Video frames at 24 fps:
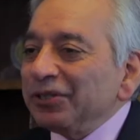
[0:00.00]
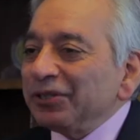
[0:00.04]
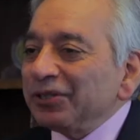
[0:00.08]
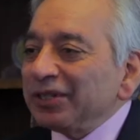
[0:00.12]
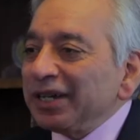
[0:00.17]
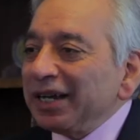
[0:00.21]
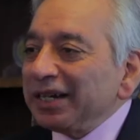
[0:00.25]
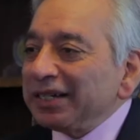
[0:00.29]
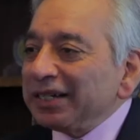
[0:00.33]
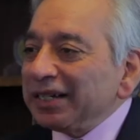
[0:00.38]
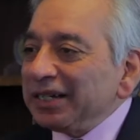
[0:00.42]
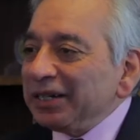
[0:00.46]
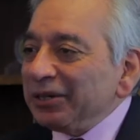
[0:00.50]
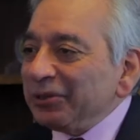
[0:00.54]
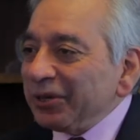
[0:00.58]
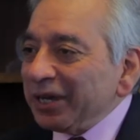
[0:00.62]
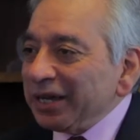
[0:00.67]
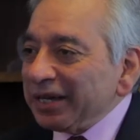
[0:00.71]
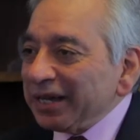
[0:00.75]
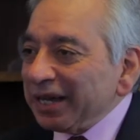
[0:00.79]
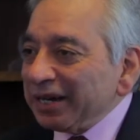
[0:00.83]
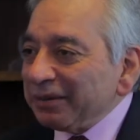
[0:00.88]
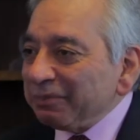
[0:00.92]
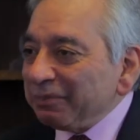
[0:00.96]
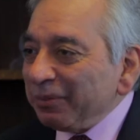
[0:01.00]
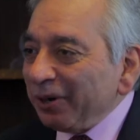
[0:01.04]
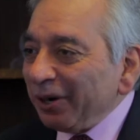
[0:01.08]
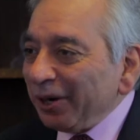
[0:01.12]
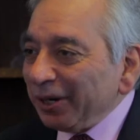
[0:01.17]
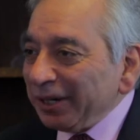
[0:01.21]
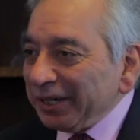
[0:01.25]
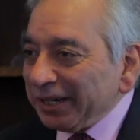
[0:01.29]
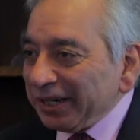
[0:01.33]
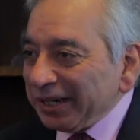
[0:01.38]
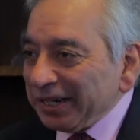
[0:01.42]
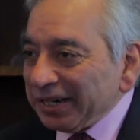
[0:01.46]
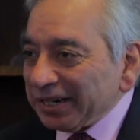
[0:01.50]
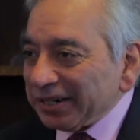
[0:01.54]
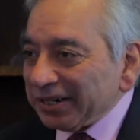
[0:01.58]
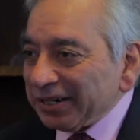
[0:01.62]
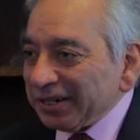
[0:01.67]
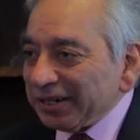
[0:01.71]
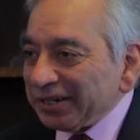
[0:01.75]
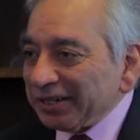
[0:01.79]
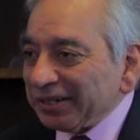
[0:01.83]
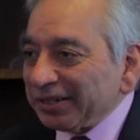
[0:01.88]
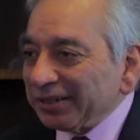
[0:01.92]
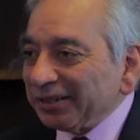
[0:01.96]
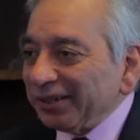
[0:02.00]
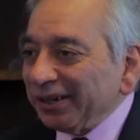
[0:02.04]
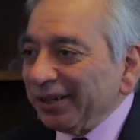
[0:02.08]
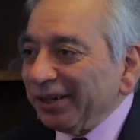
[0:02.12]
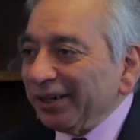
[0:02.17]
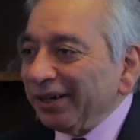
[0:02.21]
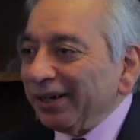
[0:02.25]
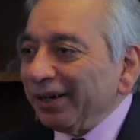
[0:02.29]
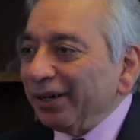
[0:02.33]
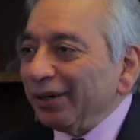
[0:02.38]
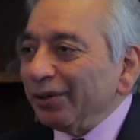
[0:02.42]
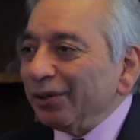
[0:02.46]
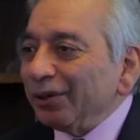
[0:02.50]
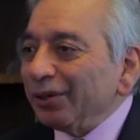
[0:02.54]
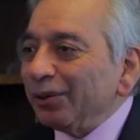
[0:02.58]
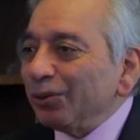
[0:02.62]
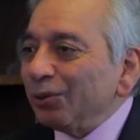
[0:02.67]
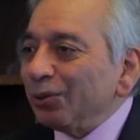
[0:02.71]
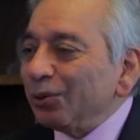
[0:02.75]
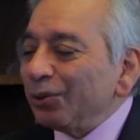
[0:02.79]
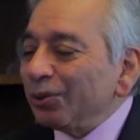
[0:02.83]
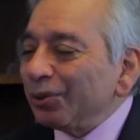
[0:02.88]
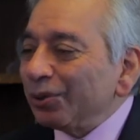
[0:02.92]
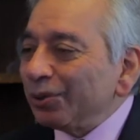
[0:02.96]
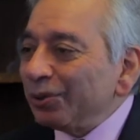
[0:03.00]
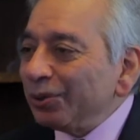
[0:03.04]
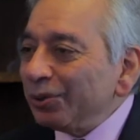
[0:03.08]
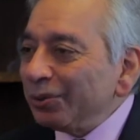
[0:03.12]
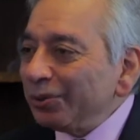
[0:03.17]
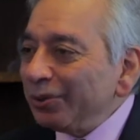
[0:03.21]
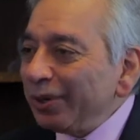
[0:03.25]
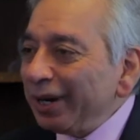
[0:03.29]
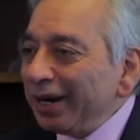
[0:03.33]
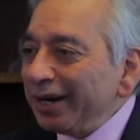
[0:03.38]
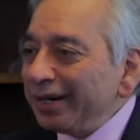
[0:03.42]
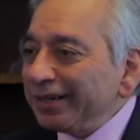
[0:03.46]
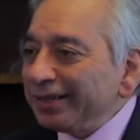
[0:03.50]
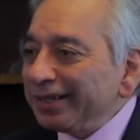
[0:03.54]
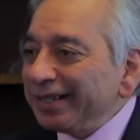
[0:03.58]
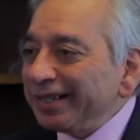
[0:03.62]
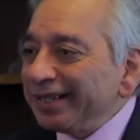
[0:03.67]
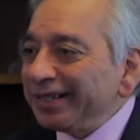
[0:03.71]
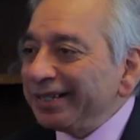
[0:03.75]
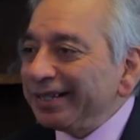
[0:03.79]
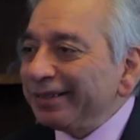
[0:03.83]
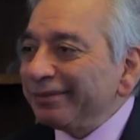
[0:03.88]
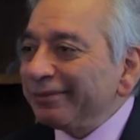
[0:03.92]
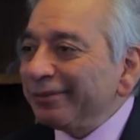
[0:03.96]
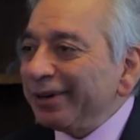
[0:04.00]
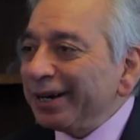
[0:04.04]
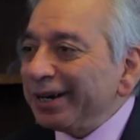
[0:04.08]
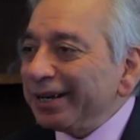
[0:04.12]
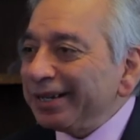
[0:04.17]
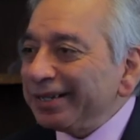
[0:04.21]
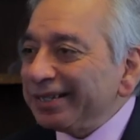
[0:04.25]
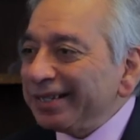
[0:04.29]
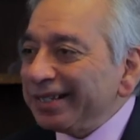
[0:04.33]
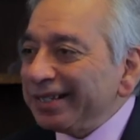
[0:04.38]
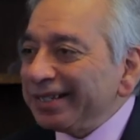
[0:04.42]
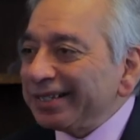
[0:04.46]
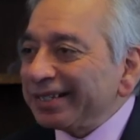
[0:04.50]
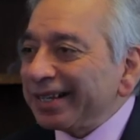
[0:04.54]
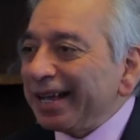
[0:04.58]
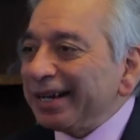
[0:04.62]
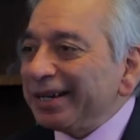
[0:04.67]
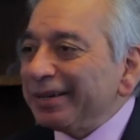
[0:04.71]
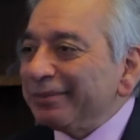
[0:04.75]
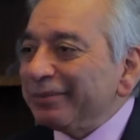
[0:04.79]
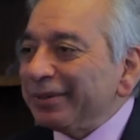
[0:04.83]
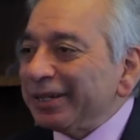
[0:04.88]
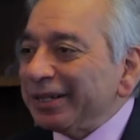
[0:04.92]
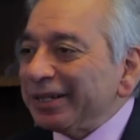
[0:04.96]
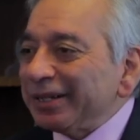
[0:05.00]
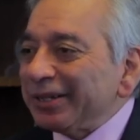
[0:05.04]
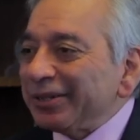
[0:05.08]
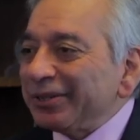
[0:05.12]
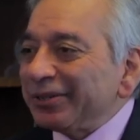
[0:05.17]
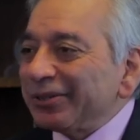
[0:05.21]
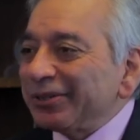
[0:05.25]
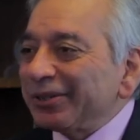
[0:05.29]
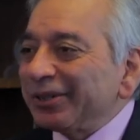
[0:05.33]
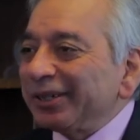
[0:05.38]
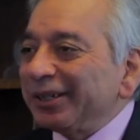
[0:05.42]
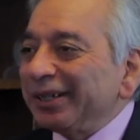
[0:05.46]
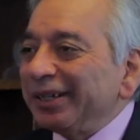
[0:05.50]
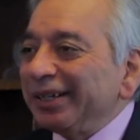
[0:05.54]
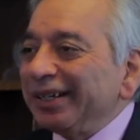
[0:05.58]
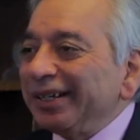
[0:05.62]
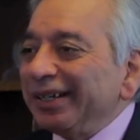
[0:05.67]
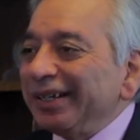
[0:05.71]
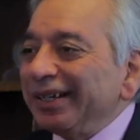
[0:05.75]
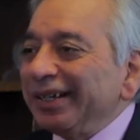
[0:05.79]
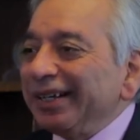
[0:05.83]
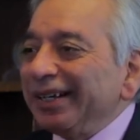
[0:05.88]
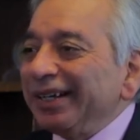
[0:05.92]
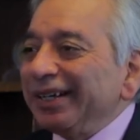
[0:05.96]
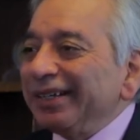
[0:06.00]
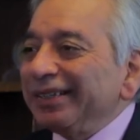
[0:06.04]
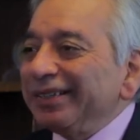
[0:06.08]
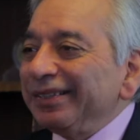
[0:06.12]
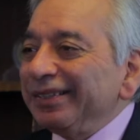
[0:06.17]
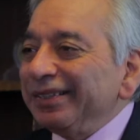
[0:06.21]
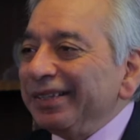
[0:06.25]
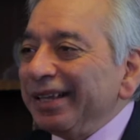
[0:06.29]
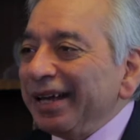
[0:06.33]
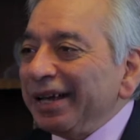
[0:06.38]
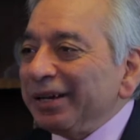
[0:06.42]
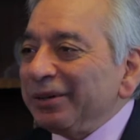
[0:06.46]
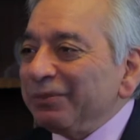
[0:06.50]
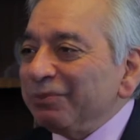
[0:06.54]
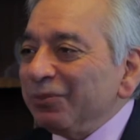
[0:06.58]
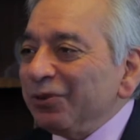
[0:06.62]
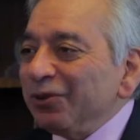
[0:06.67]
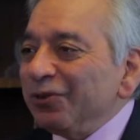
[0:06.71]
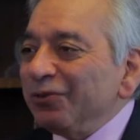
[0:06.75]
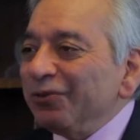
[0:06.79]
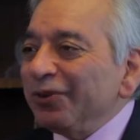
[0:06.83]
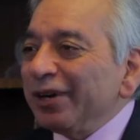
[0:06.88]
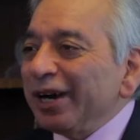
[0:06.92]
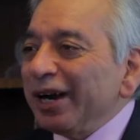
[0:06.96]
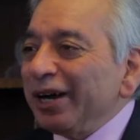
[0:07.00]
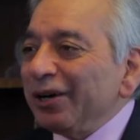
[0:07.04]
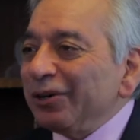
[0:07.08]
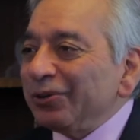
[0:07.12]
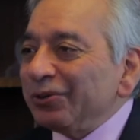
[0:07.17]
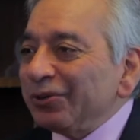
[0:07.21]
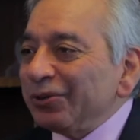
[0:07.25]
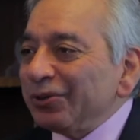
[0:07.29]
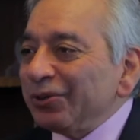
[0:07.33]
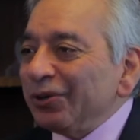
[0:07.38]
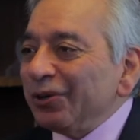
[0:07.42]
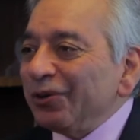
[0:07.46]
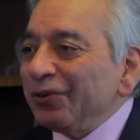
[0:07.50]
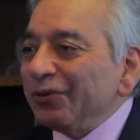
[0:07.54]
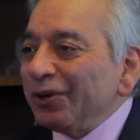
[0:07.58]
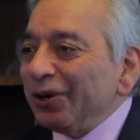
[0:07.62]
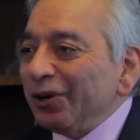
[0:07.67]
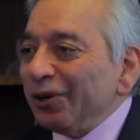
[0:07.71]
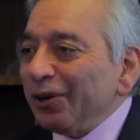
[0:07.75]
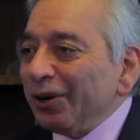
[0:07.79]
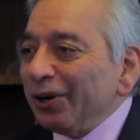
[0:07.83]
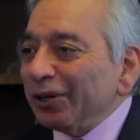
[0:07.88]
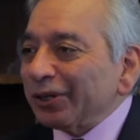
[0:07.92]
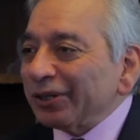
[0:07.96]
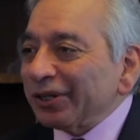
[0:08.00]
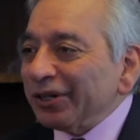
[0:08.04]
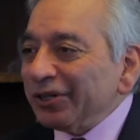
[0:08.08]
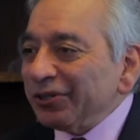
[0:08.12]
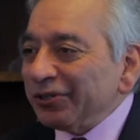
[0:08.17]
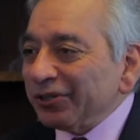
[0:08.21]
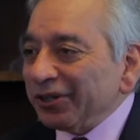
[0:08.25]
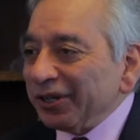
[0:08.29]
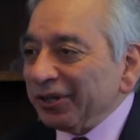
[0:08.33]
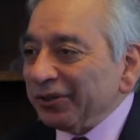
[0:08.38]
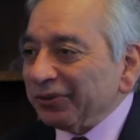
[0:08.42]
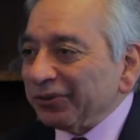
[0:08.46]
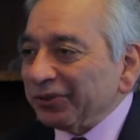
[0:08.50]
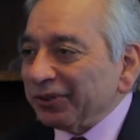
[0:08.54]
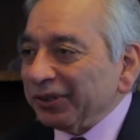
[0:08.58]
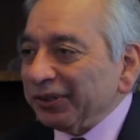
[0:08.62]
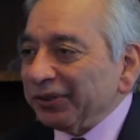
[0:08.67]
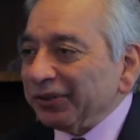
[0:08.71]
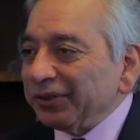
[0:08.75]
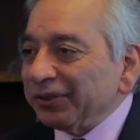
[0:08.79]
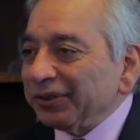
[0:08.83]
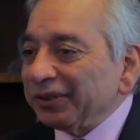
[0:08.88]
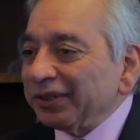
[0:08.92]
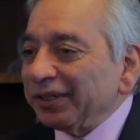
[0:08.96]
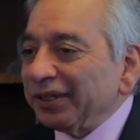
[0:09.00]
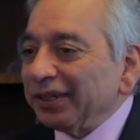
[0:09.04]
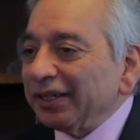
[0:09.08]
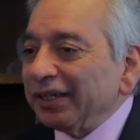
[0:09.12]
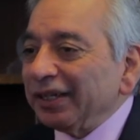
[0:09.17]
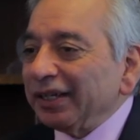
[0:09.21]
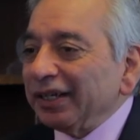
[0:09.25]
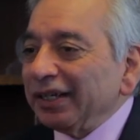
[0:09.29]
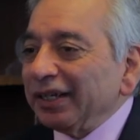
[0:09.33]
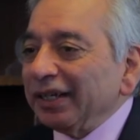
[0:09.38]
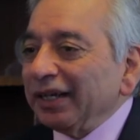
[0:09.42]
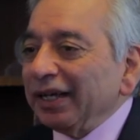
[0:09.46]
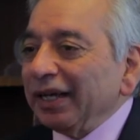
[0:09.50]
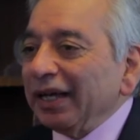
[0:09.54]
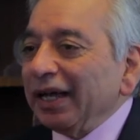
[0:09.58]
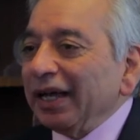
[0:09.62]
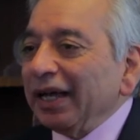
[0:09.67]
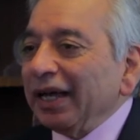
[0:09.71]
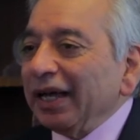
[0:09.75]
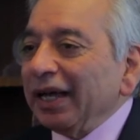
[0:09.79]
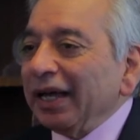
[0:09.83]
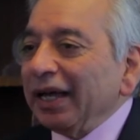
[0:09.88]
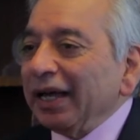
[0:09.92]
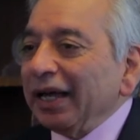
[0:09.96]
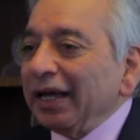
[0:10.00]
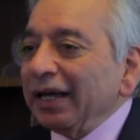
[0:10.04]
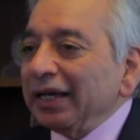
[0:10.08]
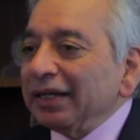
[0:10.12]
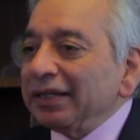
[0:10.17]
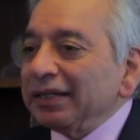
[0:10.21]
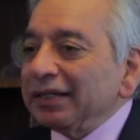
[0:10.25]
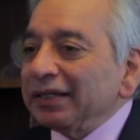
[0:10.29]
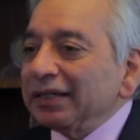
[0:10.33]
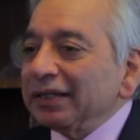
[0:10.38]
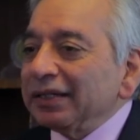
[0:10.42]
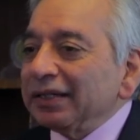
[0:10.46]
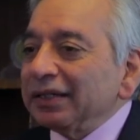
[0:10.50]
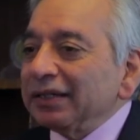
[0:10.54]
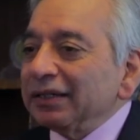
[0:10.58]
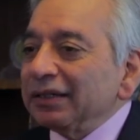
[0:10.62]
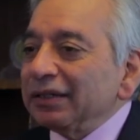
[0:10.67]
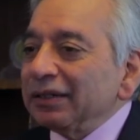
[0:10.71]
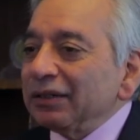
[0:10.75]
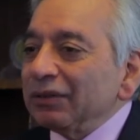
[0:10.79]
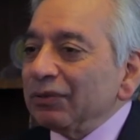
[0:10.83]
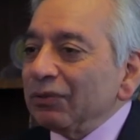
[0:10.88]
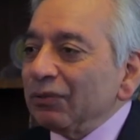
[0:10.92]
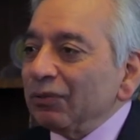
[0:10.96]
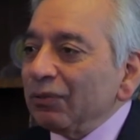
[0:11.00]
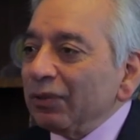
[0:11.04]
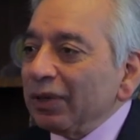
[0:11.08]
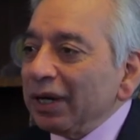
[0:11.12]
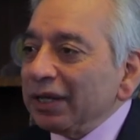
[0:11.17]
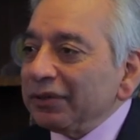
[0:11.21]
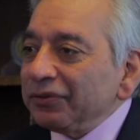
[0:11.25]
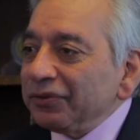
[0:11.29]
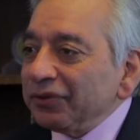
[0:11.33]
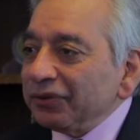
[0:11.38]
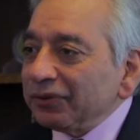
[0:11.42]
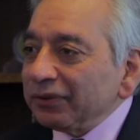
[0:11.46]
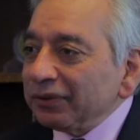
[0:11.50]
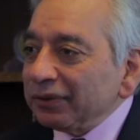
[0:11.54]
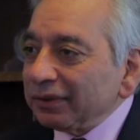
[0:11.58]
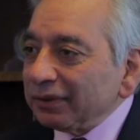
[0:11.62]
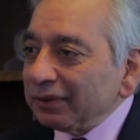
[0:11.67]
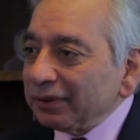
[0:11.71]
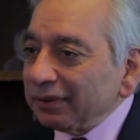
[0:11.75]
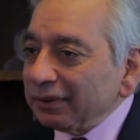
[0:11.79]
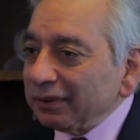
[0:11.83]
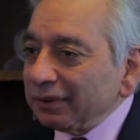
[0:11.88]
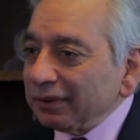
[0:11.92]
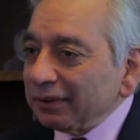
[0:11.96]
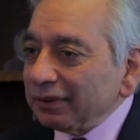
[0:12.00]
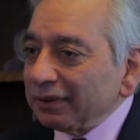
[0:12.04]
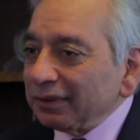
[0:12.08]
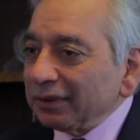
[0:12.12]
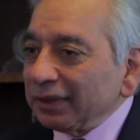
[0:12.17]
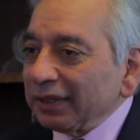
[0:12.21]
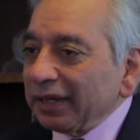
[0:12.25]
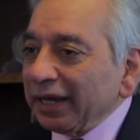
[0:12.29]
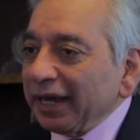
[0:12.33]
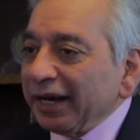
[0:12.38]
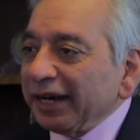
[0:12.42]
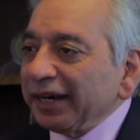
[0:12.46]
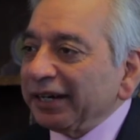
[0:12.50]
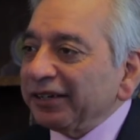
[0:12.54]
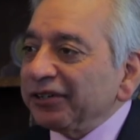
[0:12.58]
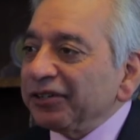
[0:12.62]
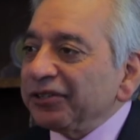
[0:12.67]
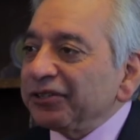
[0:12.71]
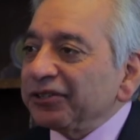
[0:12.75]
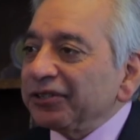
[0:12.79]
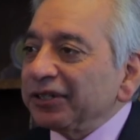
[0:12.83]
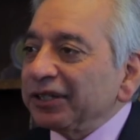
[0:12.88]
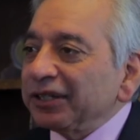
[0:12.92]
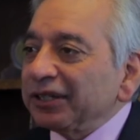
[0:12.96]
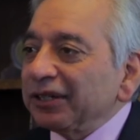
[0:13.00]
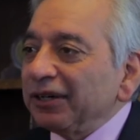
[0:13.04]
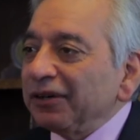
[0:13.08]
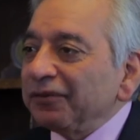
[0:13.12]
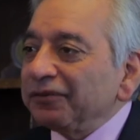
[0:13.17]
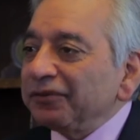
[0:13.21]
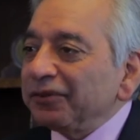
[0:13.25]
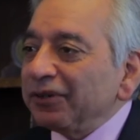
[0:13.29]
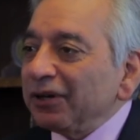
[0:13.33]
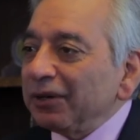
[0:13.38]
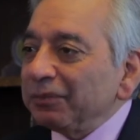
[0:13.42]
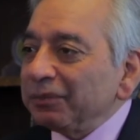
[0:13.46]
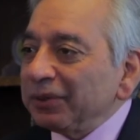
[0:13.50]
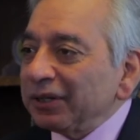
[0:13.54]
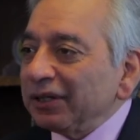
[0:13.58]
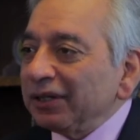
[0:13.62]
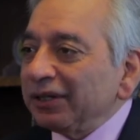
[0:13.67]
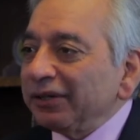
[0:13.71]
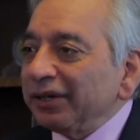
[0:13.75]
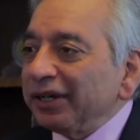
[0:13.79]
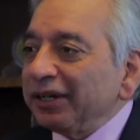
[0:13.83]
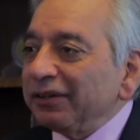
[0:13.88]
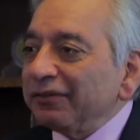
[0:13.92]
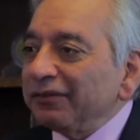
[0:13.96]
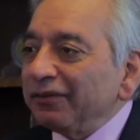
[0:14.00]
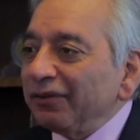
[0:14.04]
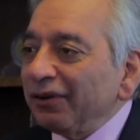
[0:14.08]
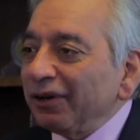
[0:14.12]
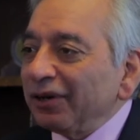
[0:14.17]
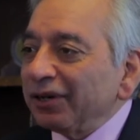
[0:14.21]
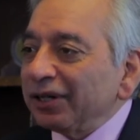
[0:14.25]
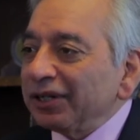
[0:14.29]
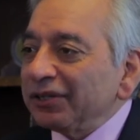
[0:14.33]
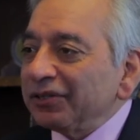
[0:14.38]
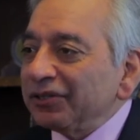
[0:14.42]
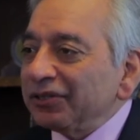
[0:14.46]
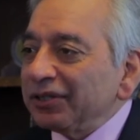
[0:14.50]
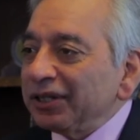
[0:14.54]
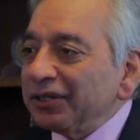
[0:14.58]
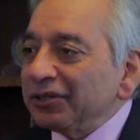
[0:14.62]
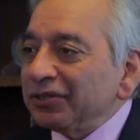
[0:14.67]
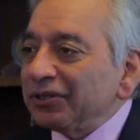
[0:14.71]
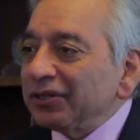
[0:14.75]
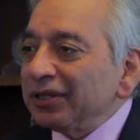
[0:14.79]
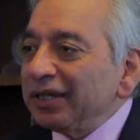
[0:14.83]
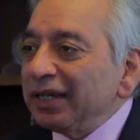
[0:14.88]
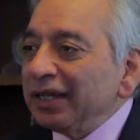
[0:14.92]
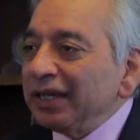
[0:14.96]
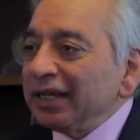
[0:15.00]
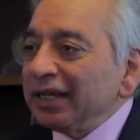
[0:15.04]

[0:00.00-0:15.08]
started looking at pollinators. What are these animals that move around over long distances? And one characteristic of tropical rainforests is